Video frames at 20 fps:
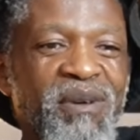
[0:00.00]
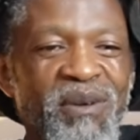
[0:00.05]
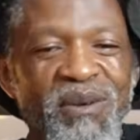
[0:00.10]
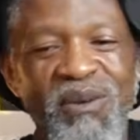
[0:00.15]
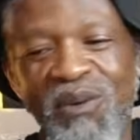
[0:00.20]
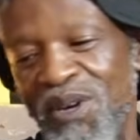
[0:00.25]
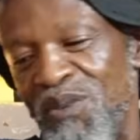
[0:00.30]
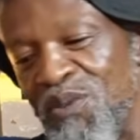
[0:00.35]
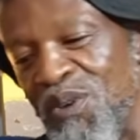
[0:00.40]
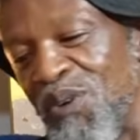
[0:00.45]

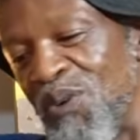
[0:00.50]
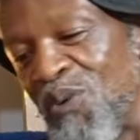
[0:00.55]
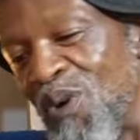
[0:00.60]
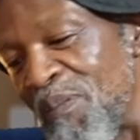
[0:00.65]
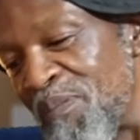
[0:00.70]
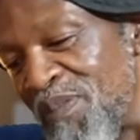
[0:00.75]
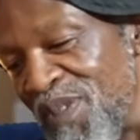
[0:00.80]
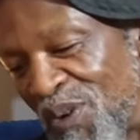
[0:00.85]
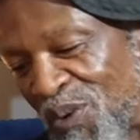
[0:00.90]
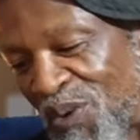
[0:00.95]
when we grew
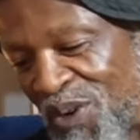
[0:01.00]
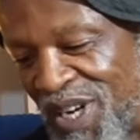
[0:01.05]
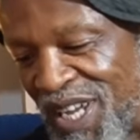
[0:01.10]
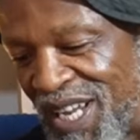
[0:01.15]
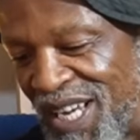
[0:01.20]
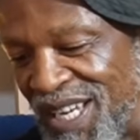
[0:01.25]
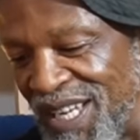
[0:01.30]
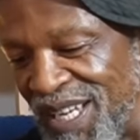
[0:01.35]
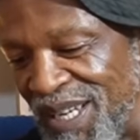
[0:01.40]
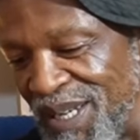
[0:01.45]
up,
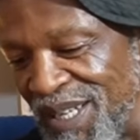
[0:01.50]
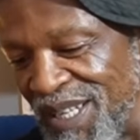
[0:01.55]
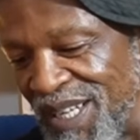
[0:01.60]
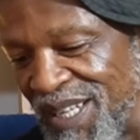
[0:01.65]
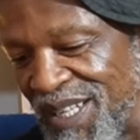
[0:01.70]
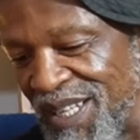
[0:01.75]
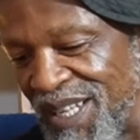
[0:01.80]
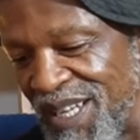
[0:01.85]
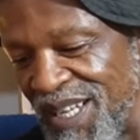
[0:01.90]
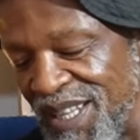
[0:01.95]

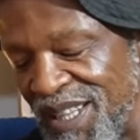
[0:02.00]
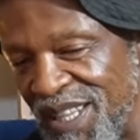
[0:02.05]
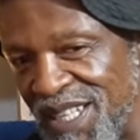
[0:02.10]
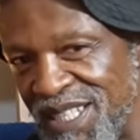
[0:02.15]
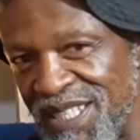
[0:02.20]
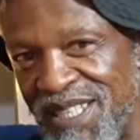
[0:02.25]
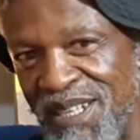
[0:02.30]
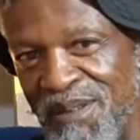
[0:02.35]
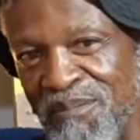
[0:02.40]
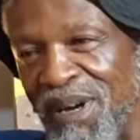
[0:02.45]

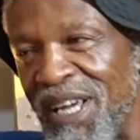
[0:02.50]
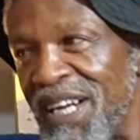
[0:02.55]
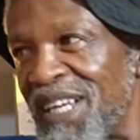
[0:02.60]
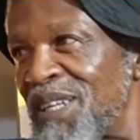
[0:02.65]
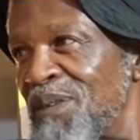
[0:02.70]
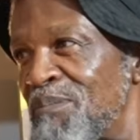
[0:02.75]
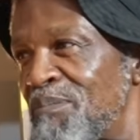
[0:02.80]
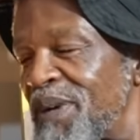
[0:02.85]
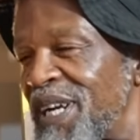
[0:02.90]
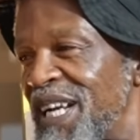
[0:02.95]
this thing,
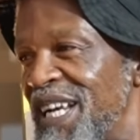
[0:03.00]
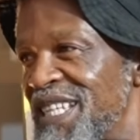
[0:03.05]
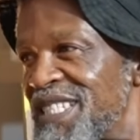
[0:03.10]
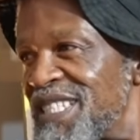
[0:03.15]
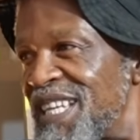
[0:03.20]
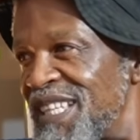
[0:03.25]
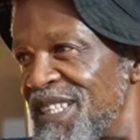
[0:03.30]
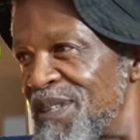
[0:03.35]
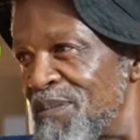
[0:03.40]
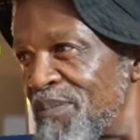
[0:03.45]
Barke
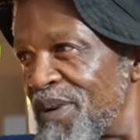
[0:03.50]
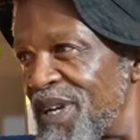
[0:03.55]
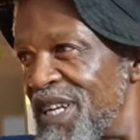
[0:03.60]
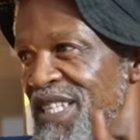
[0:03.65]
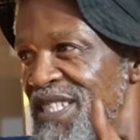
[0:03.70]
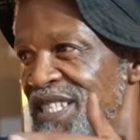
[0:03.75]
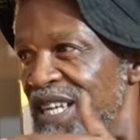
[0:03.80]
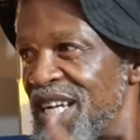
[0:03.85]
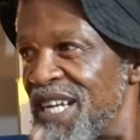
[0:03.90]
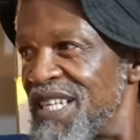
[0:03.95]
Preza, and
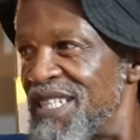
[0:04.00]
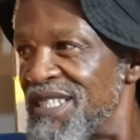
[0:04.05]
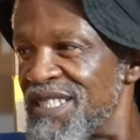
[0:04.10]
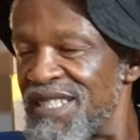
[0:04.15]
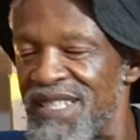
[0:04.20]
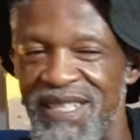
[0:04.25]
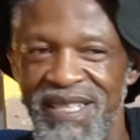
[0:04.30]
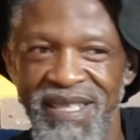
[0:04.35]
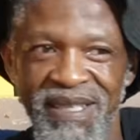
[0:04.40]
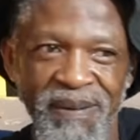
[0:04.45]
Preza is
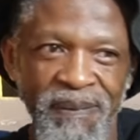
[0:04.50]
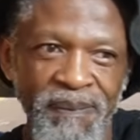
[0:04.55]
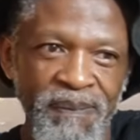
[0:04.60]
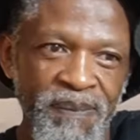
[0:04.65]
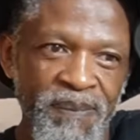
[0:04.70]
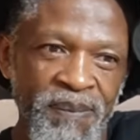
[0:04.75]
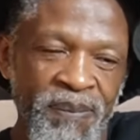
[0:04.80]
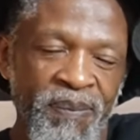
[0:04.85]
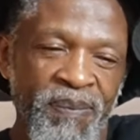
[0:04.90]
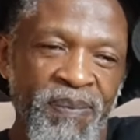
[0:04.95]
the
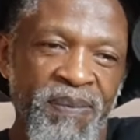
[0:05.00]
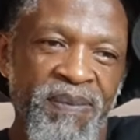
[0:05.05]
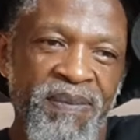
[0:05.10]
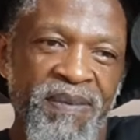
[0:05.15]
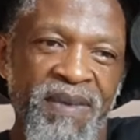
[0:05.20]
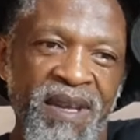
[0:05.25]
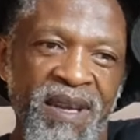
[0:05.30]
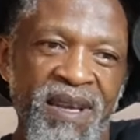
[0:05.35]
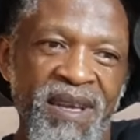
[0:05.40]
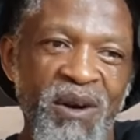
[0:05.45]

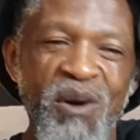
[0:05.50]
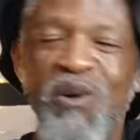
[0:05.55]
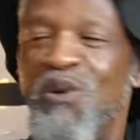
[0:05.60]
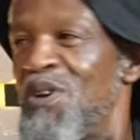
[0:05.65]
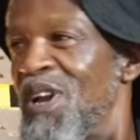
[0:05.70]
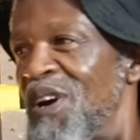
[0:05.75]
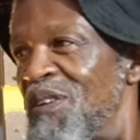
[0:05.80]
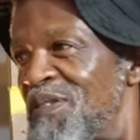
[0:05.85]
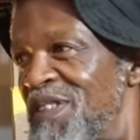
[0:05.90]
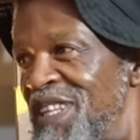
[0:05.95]

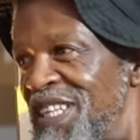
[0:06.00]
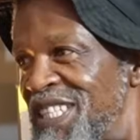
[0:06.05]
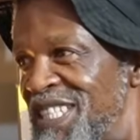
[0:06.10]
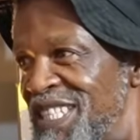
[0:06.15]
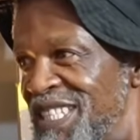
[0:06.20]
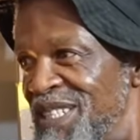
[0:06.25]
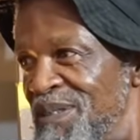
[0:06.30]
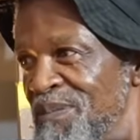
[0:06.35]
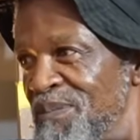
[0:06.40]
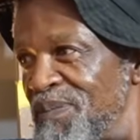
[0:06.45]
owner of the
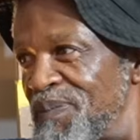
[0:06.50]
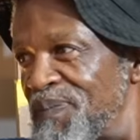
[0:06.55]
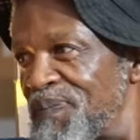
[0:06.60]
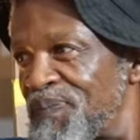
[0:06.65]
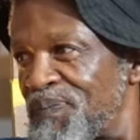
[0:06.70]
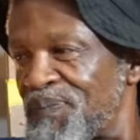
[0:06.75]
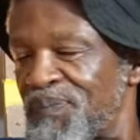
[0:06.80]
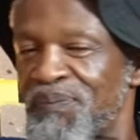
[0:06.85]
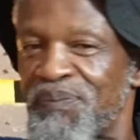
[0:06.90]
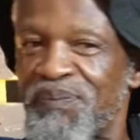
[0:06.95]
team.
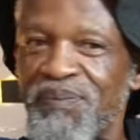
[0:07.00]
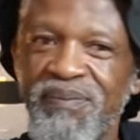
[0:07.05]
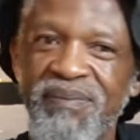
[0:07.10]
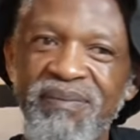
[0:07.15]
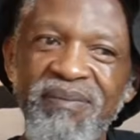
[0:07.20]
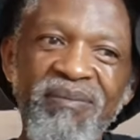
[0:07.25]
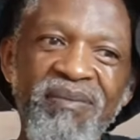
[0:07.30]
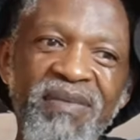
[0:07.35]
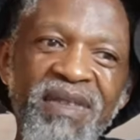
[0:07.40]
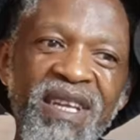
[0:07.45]

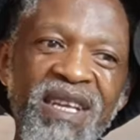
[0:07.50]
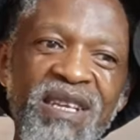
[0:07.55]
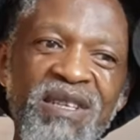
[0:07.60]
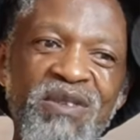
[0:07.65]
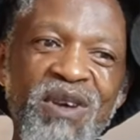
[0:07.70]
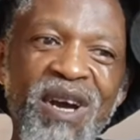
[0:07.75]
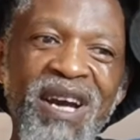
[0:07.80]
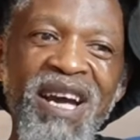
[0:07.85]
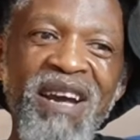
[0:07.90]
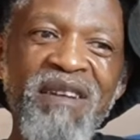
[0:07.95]

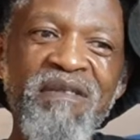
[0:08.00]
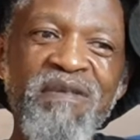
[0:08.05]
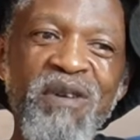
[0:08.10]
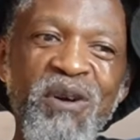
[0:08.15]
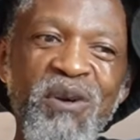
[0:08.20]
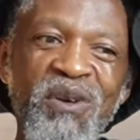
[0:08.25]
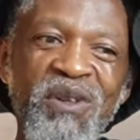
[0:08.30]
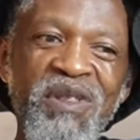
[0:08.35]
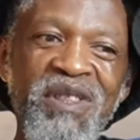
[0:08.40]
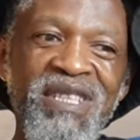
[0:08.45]
So I
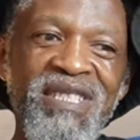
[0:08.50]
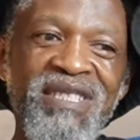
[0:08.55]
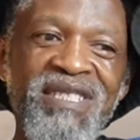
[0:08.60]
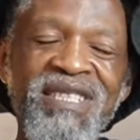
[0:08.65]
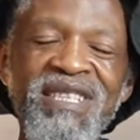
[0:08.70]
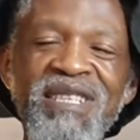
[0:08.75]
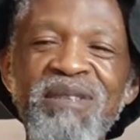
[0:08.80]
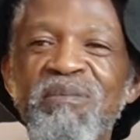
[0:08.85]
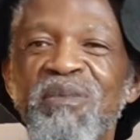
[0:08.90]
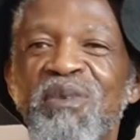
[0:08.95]
followed this
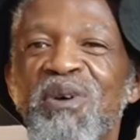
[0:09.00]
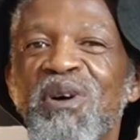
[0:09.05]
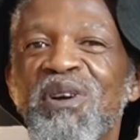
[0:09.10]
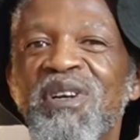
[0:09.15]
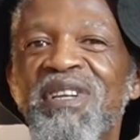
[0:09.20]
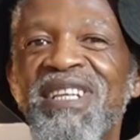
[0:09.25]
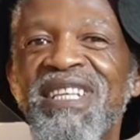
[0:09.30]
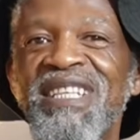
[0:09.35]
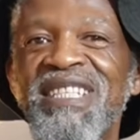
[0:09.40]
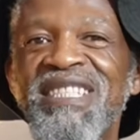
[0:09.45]
team
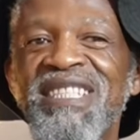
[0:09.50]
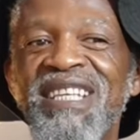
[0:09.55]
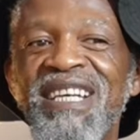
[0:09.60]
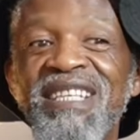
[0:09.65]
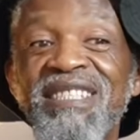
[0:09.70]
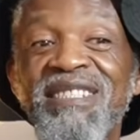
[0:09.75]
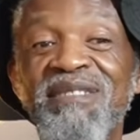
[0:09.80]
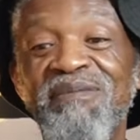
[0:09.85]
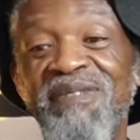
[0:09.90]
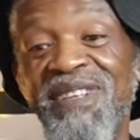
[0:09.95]
called
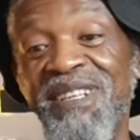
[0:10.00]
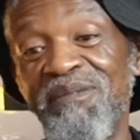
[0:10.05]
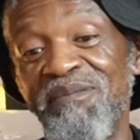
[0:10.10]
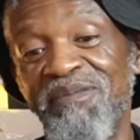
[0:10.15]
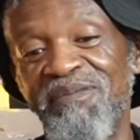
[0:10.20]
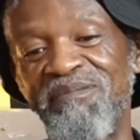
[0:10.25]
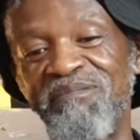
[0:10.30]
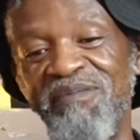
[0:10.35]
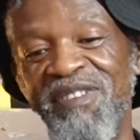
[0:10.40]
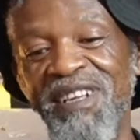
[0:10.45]
Rangers. Very,
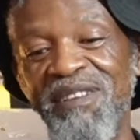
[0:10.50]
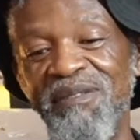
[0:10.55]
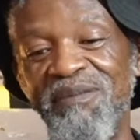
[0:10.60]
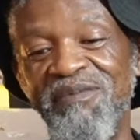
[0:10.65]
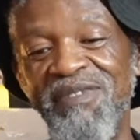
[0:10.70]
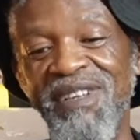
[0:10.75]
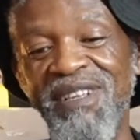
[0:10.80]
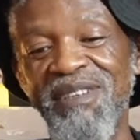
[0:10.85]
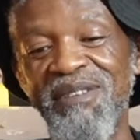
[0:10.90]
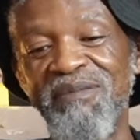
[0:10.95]

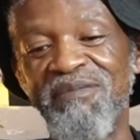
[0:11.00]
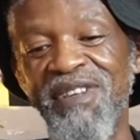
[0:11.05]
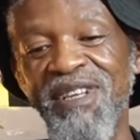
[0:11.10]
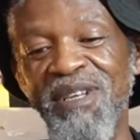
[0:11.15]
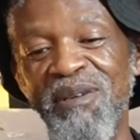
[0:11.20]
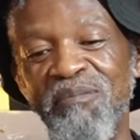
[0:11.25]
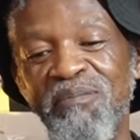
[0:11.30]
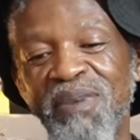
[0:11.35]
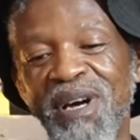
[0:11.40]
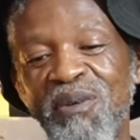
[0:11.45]
very,
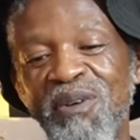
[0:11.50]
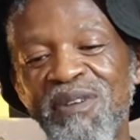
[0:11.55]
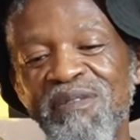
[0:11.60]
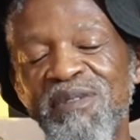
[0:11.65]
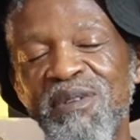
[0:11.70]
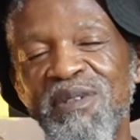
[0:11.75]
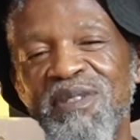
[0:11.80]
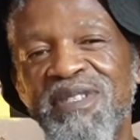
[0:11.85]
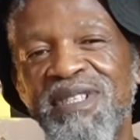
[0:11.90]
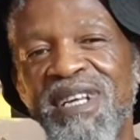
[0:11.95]
very
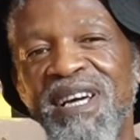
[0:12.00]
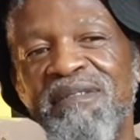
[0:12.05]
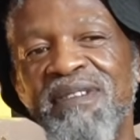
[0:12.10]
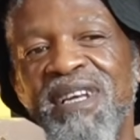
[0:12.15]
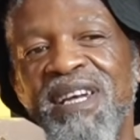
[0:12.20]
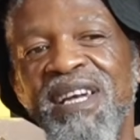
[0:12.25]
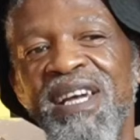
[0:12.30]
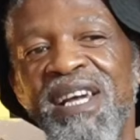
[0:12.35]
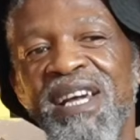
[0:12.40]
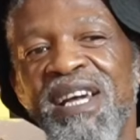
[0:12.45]
powerful stuff.
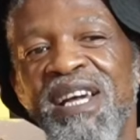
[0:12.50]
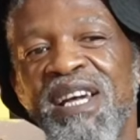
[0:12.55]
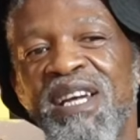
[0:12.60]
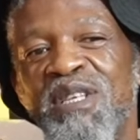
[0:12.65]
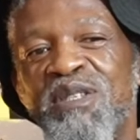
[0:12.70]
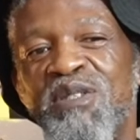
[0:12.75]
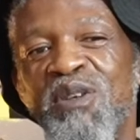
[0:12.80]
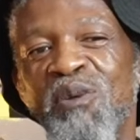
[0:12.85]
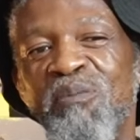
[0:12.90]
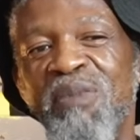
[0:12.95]

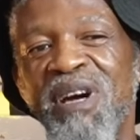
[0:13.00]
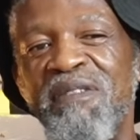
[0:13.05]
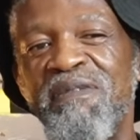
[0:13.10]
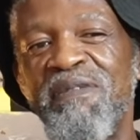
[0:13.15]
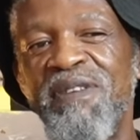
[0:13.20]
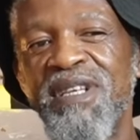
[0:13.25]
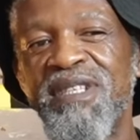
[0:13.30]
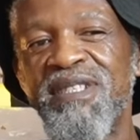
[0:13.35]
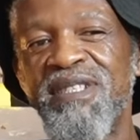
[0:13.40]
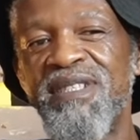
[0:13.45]
So my
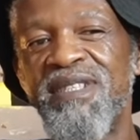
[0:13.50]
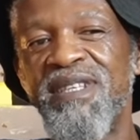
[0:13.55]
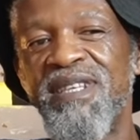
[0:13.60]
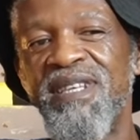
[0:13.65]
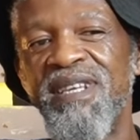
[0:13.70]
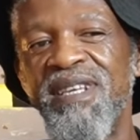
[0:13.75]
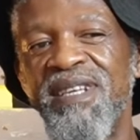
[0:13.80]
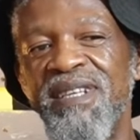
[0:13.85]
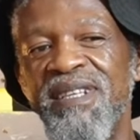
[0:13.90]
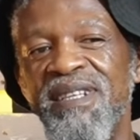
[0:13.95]
first
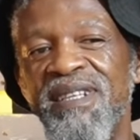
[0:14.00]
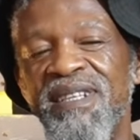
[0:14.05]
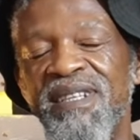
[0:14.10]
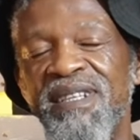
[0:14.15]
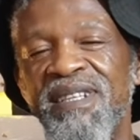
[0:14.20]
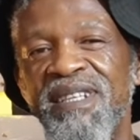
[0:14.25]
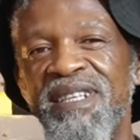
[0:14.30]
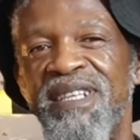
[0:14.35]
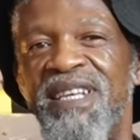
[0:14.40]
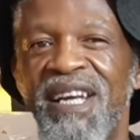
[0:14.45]

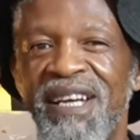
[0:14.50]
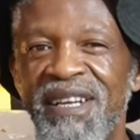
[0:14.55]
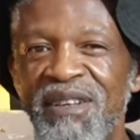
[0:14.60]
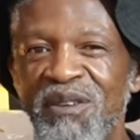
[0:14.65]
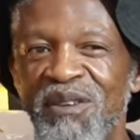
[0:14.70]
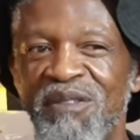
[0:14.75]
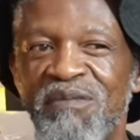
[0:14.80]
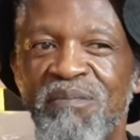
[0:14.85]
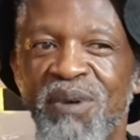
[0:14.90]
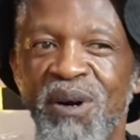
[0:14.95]
hearing
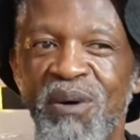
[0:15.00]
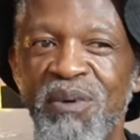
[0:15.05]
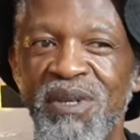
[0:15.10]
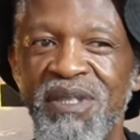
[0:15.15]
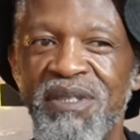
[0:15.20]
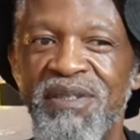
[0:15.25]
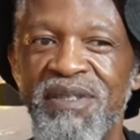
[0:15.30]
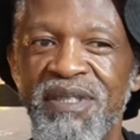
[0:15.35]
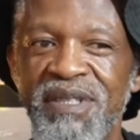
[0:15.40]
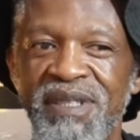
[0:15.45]
of
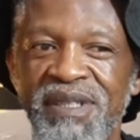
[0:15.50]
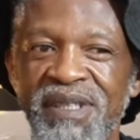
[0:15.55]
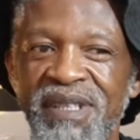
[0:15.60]
poetry,